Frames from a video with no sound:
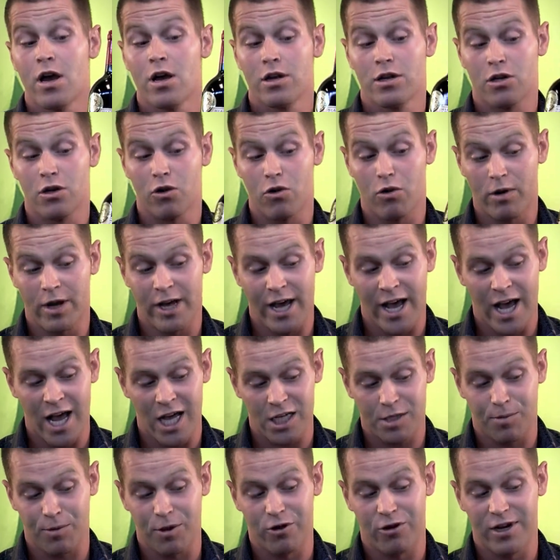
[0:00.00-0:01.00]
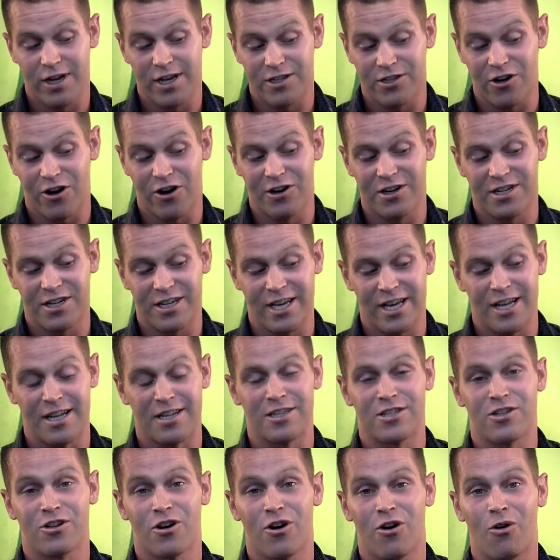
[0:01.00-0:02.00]
Tony Aspler is our dean.
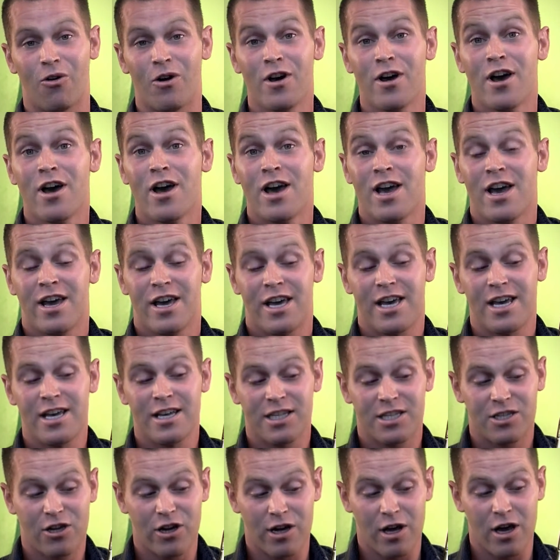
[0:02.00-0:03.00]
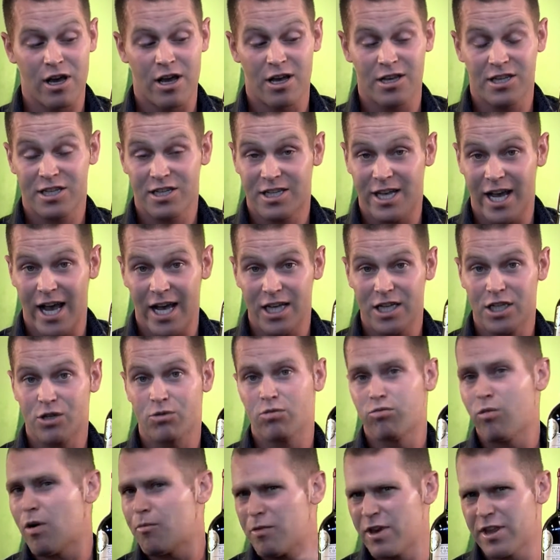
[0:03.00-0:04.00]
So he's going to assess
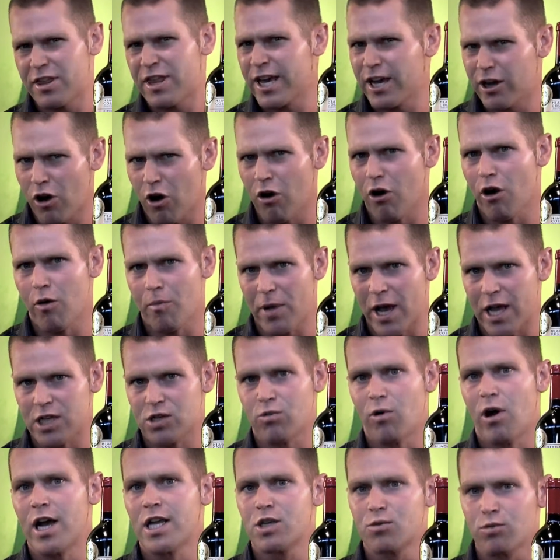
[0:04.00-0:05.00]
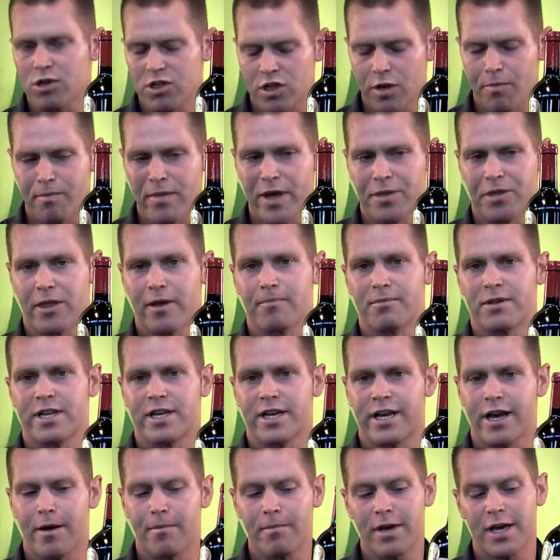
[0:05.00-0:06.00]
what we think are our best wines. We'll submit them to
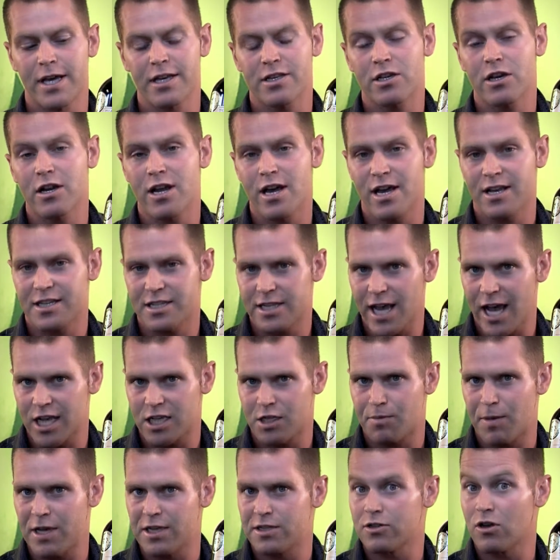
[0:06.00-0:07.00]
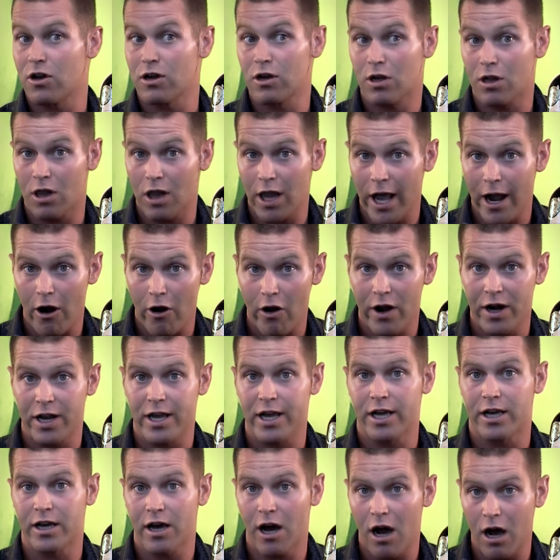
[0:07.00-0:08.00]
him. He's going to assess based on clarity,
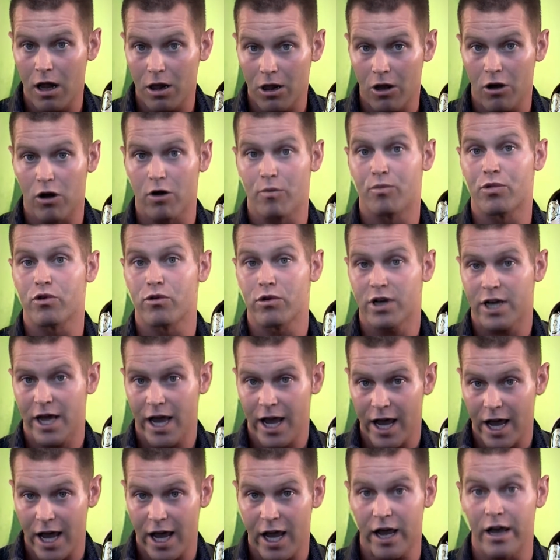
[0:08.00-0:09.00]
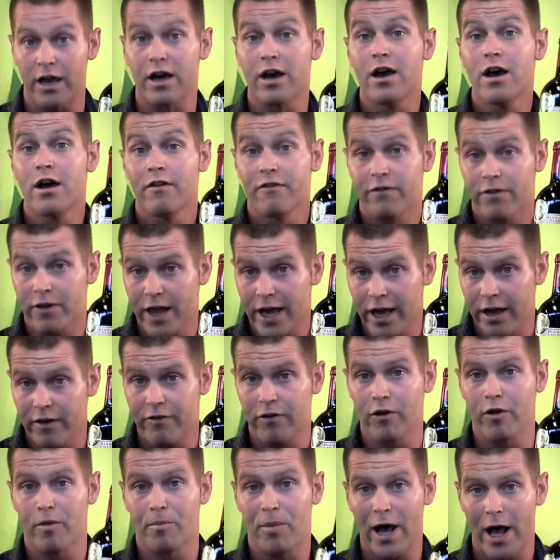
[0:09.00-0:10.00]
color, bouquet,
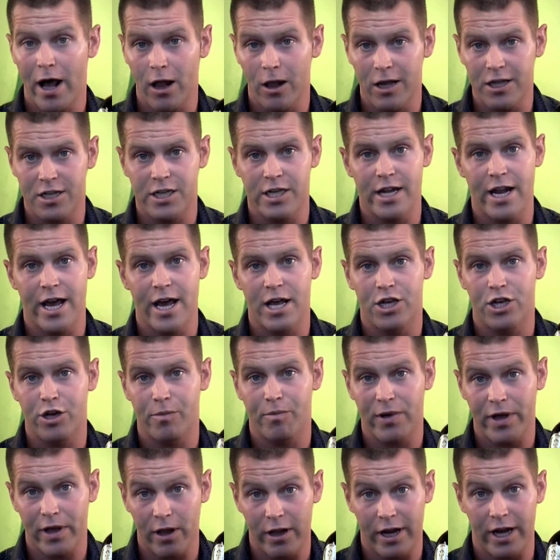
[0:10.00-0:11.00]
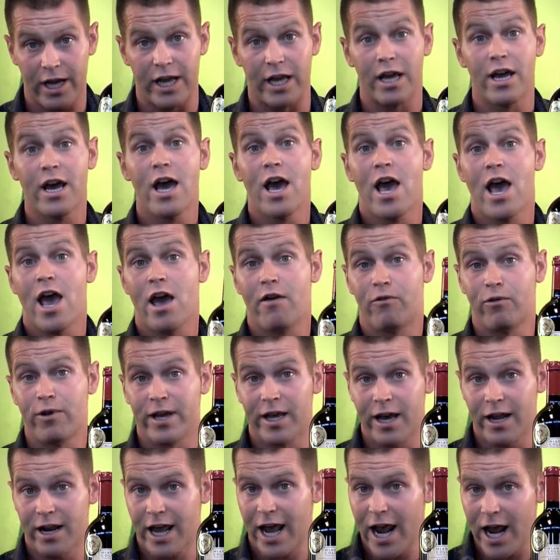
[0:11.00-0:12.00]
flavor, balance, and ageability. If we
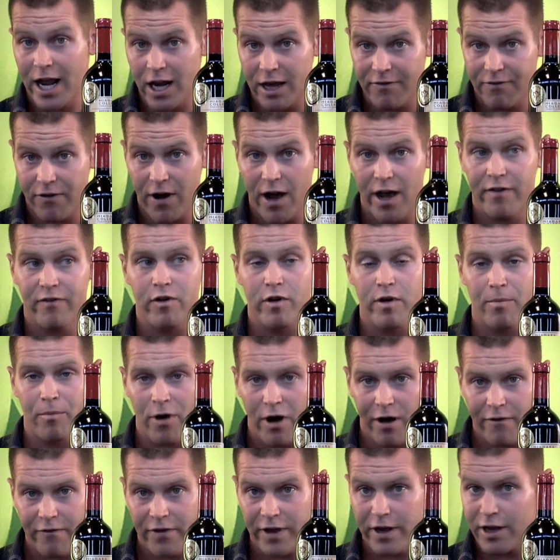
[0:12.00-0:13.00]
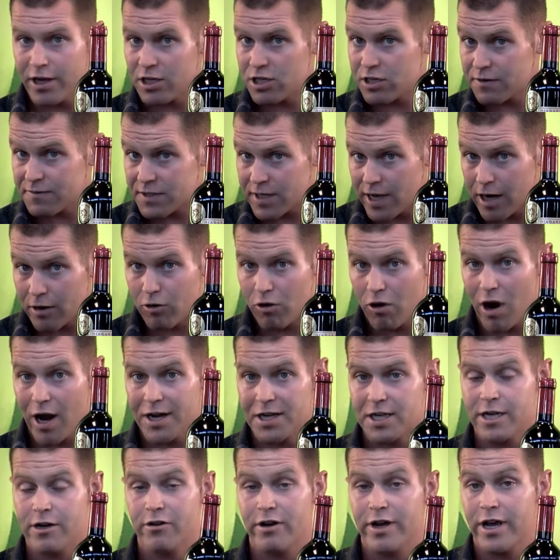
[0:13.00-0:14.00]
get 85 or above in each of said
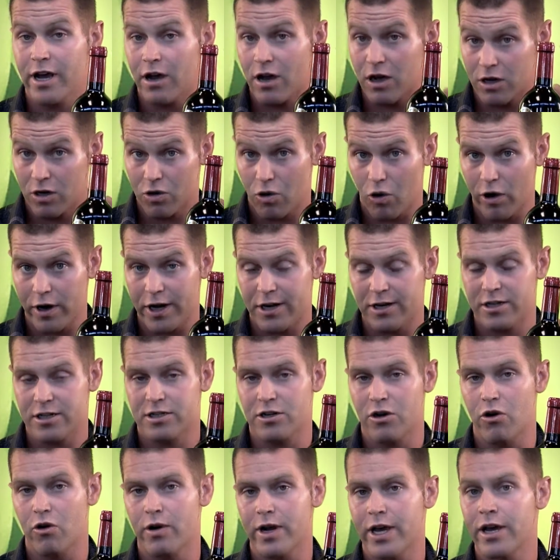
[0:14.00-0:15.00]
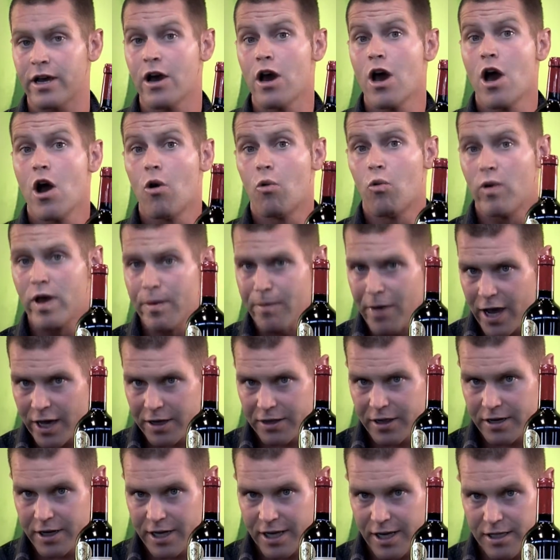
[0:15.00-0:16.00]
criteria, according to Tony, we make
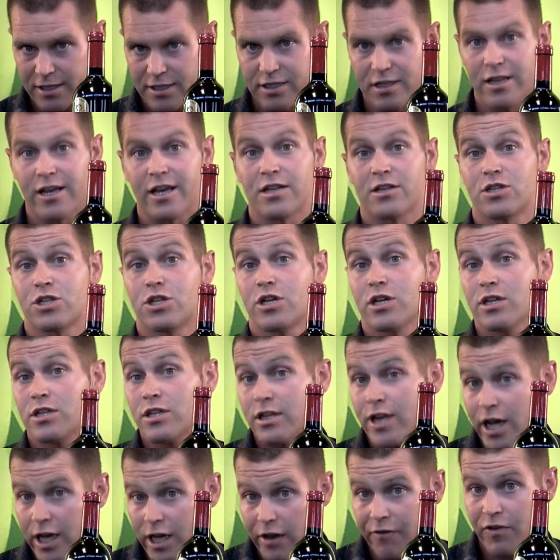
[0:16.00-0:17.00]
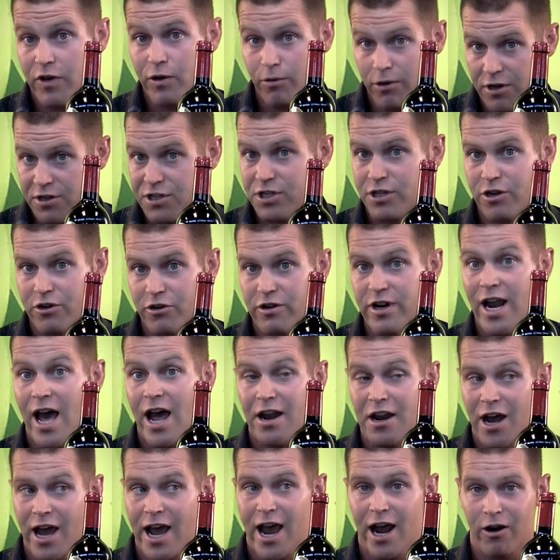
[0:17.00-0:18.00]
the Dean's List. Just like if you were a student at
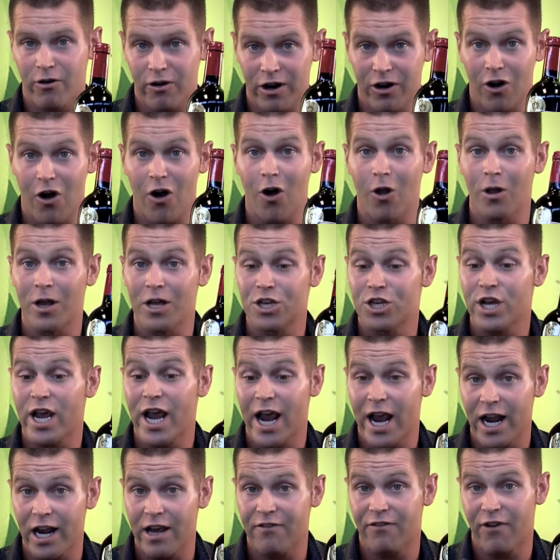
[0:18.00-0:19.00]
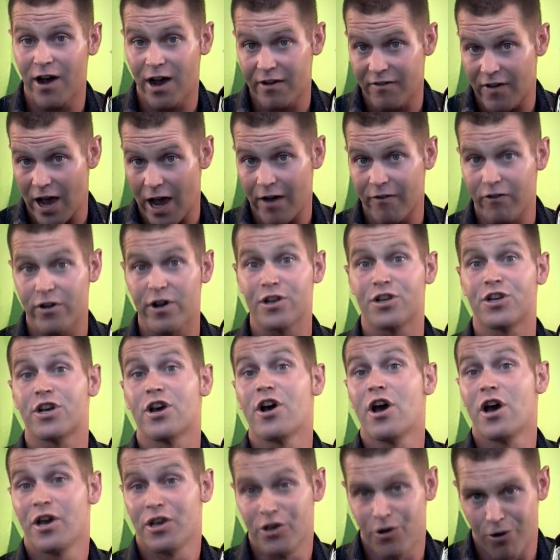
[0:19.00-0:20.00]
Niagara College, 85 average,
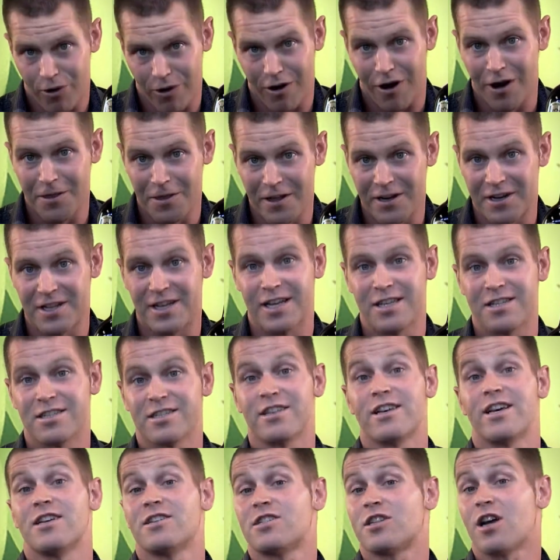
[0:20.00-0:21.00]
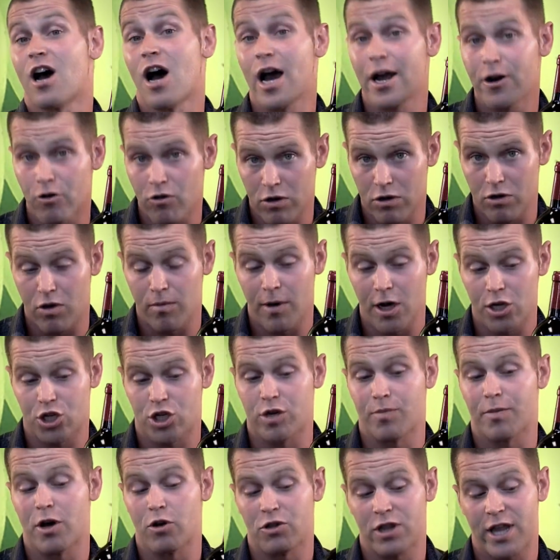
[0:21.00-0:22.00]
you're on the Dean's List. I don't know much
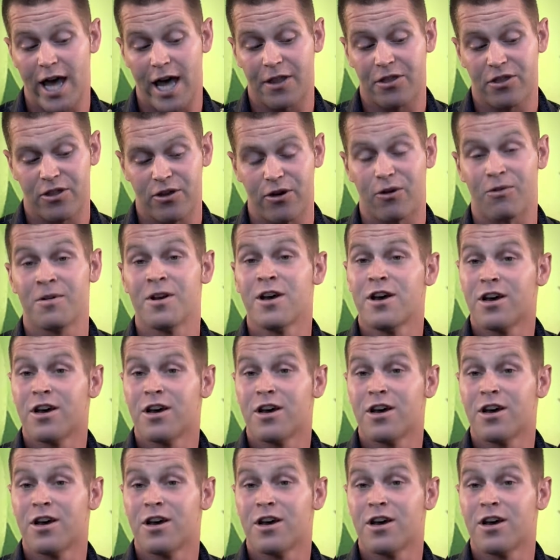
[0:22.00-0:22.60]
about that though.